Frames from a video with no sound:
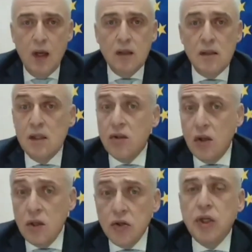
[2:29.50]
The
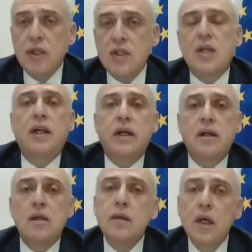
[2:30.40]
solution is
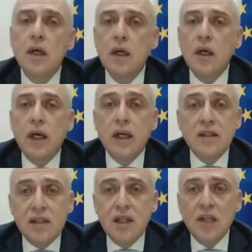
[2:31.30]
clear.
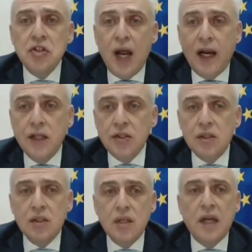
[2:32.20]
Existing
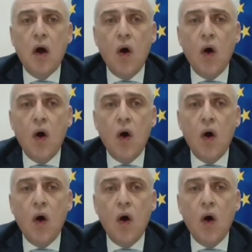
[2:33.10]
challenges can